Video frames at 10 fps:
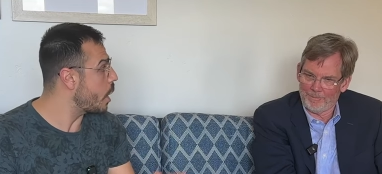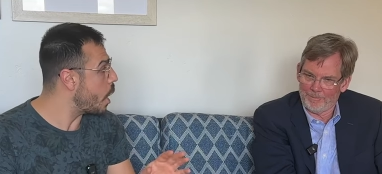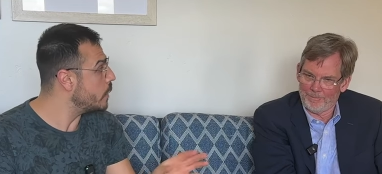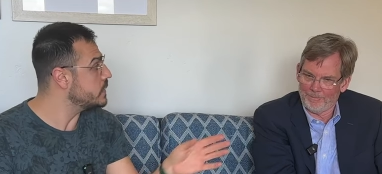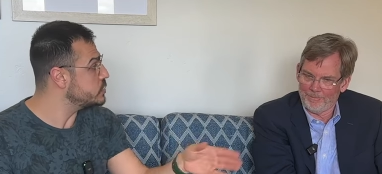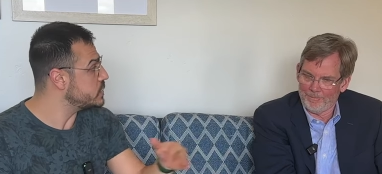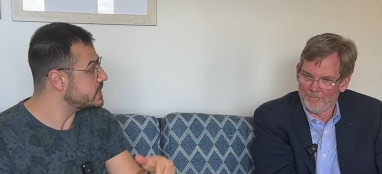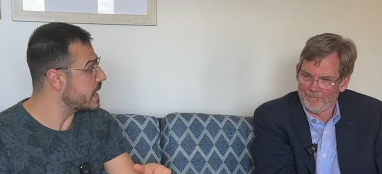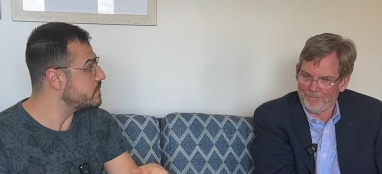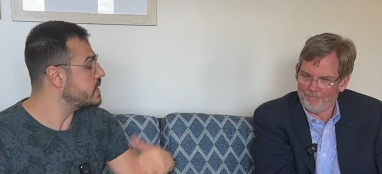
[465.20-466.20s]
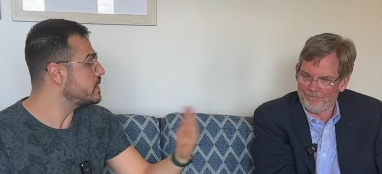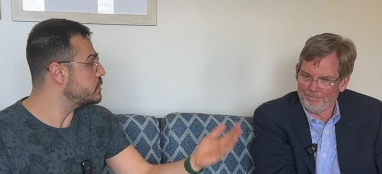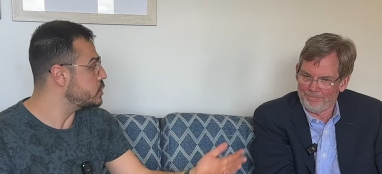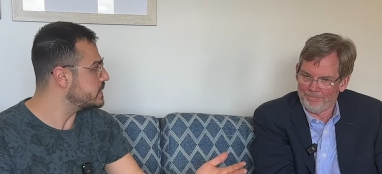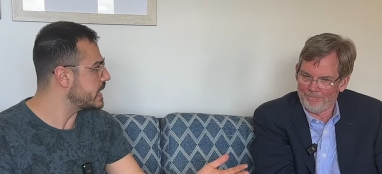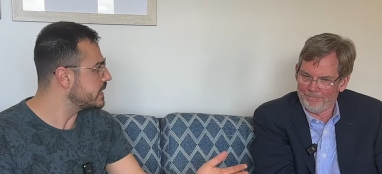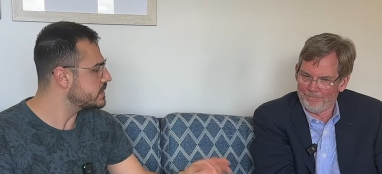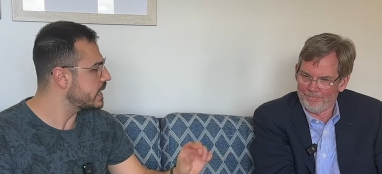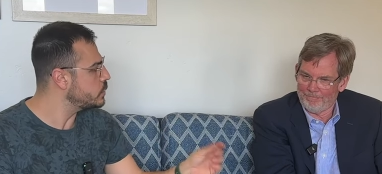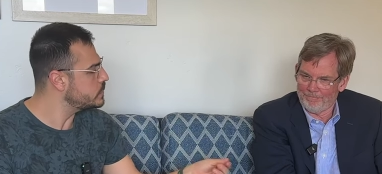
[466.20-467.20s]
Speaker 1: on the G7 than the
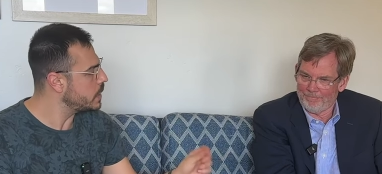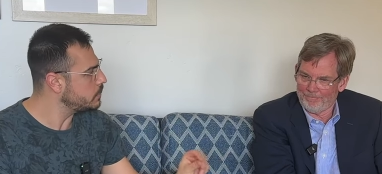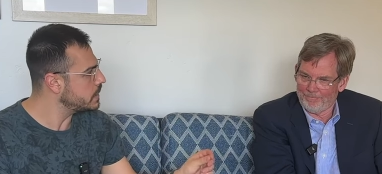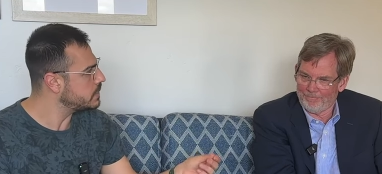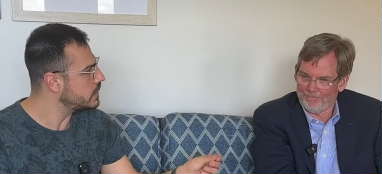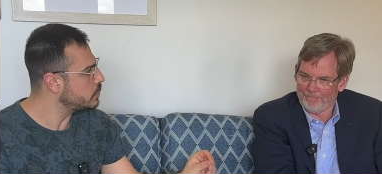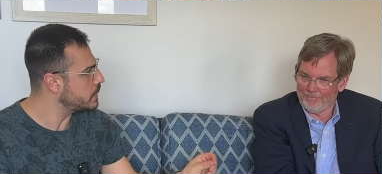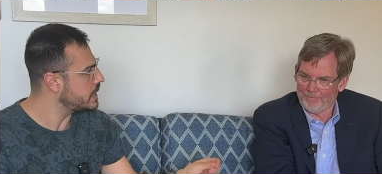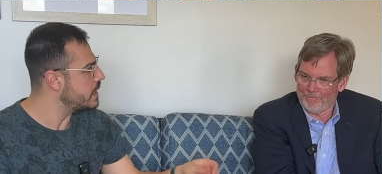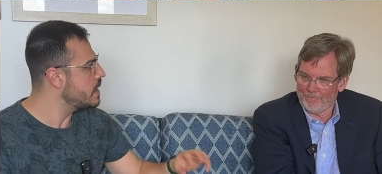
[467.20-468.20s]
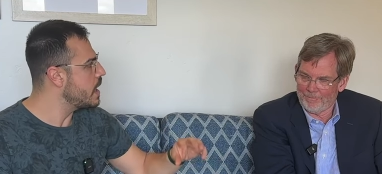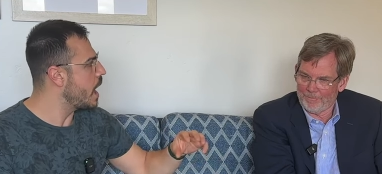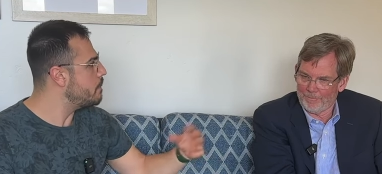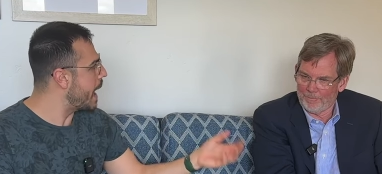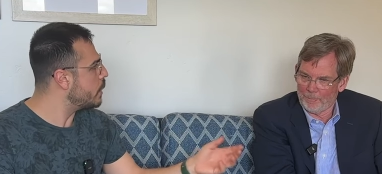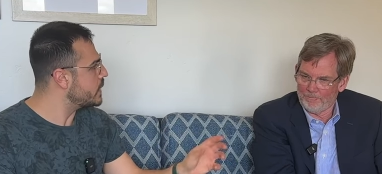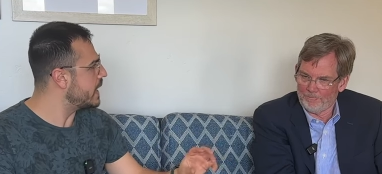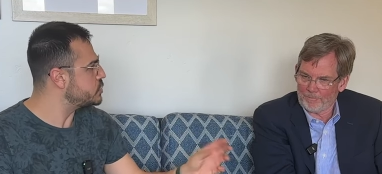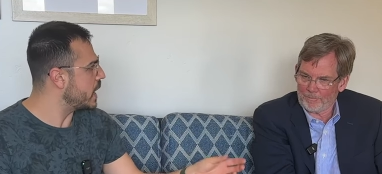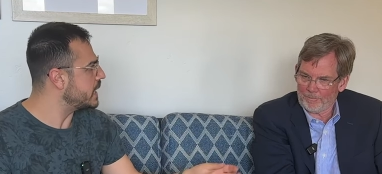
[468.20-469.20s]
G6. Can you tell me a little bit? about
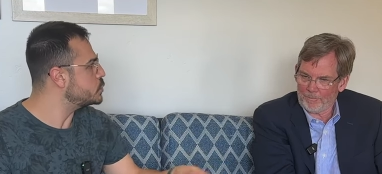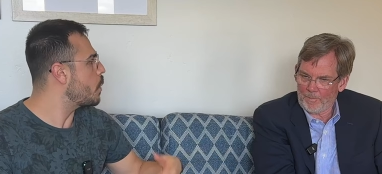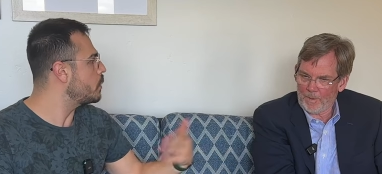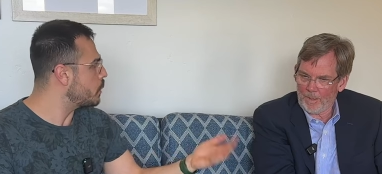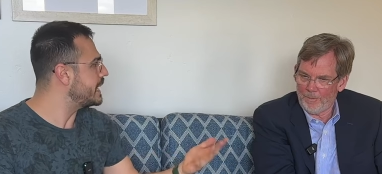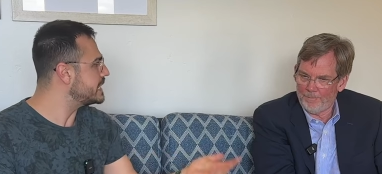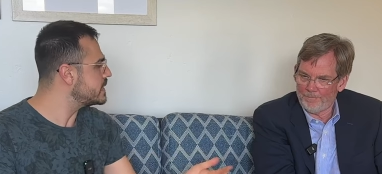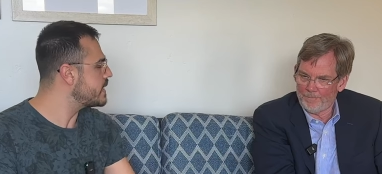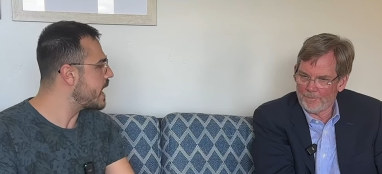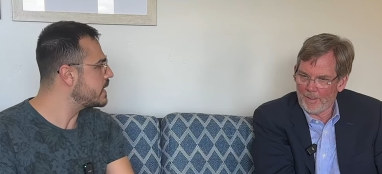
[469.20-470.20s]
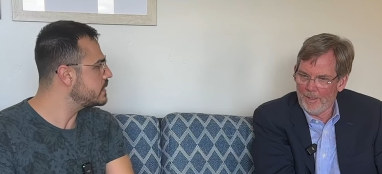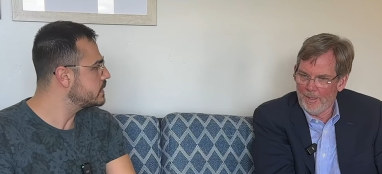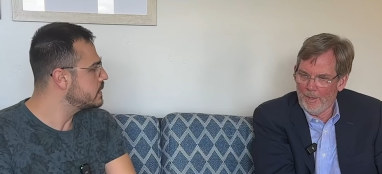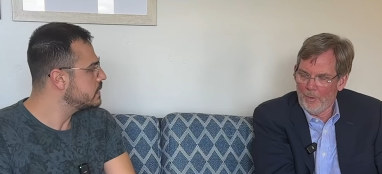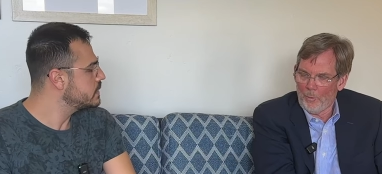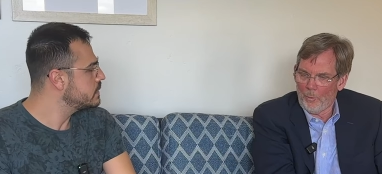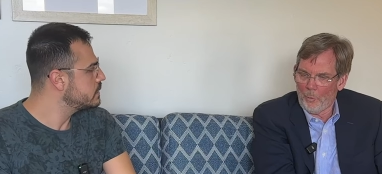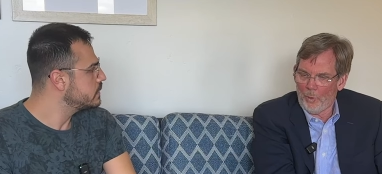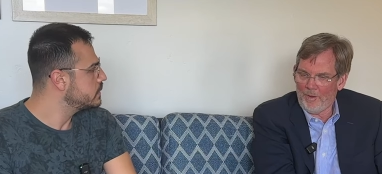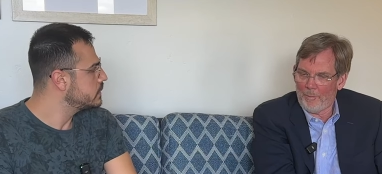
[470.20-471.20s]
that change, what went into that?
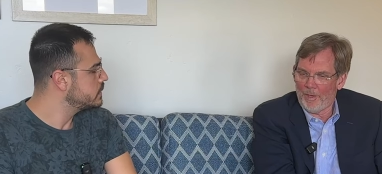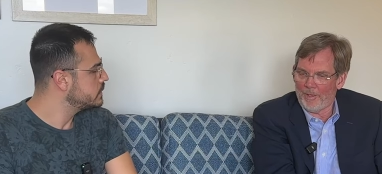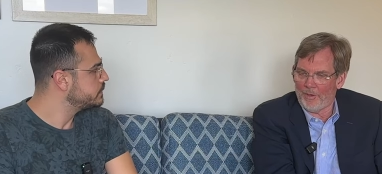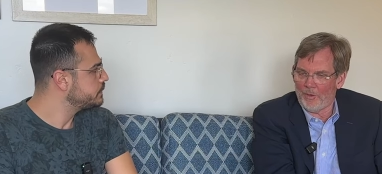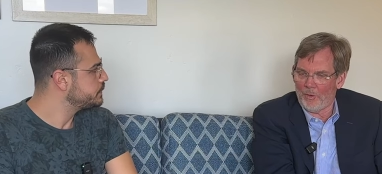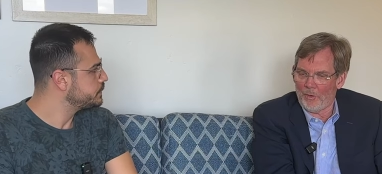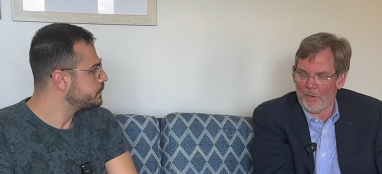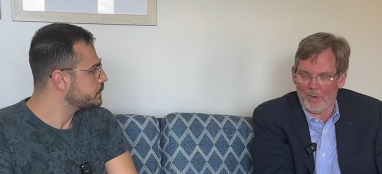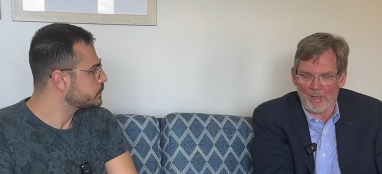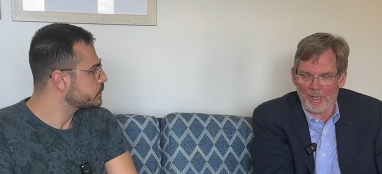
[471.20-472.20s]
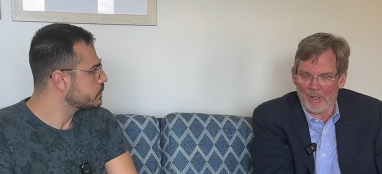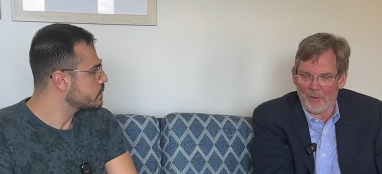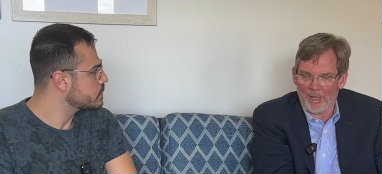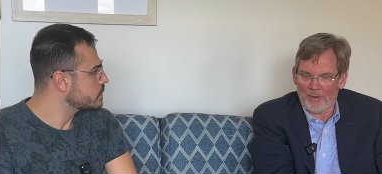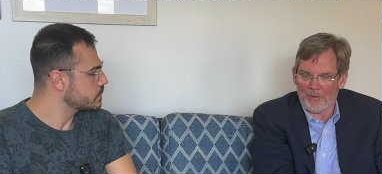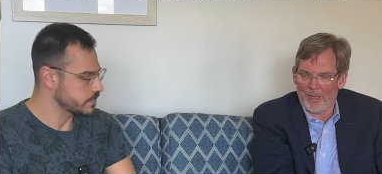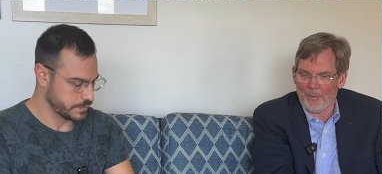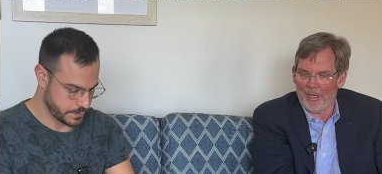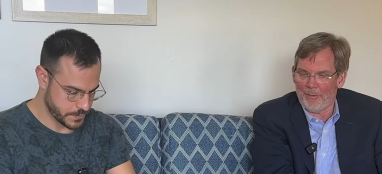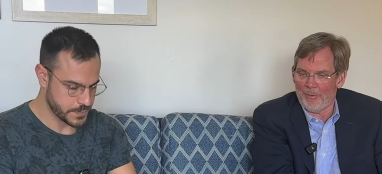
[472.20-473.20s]
Speaker 2: We put a lot of
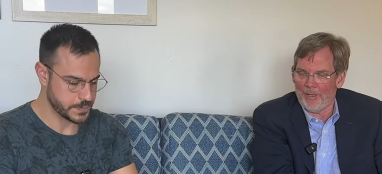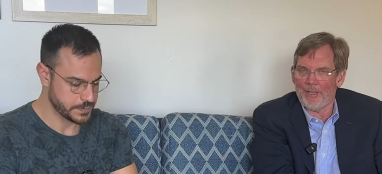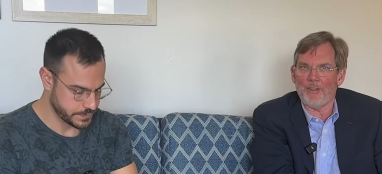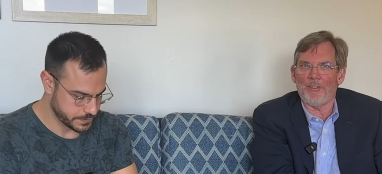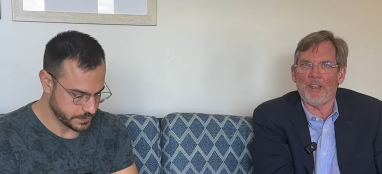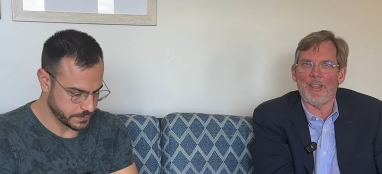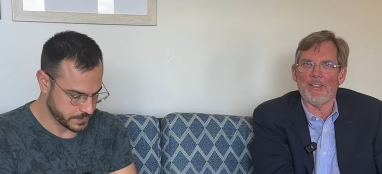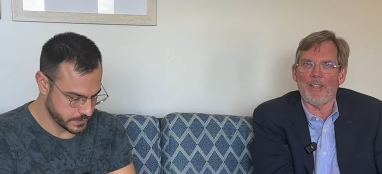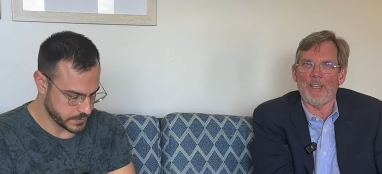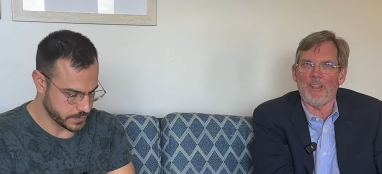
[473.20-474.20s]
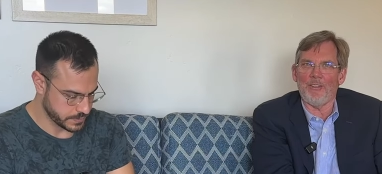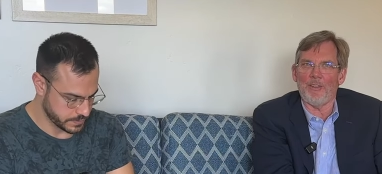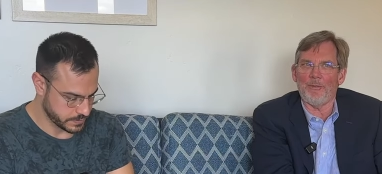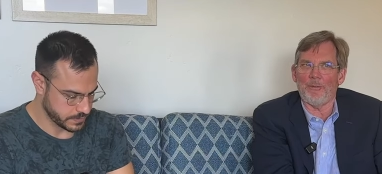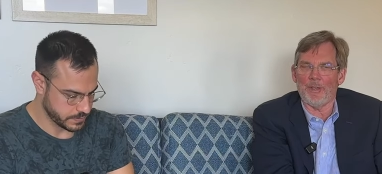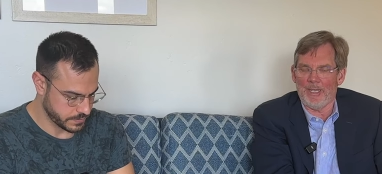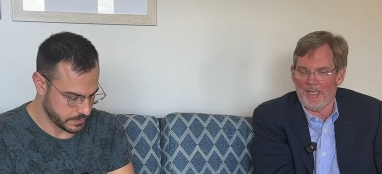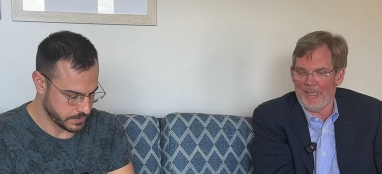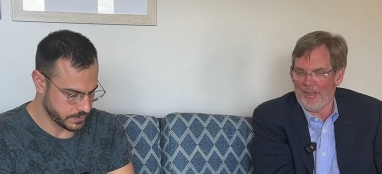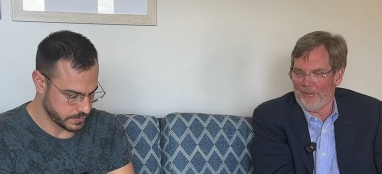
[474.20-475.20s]
time and effort into studying the adhesive.
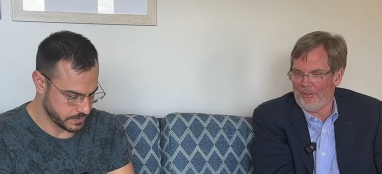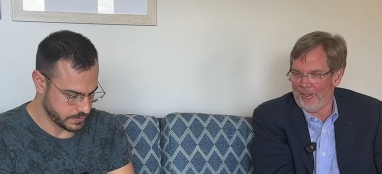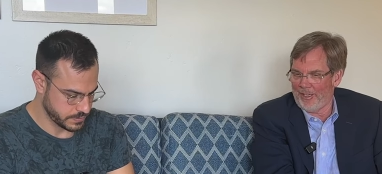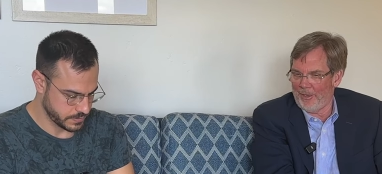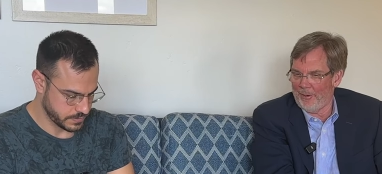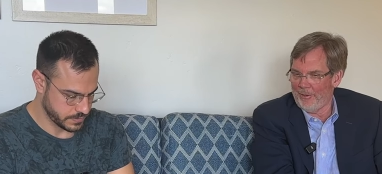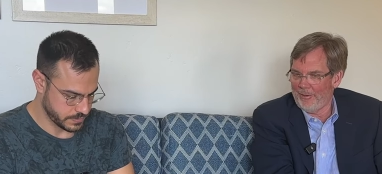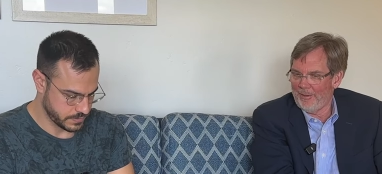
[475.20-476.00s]
It is stickier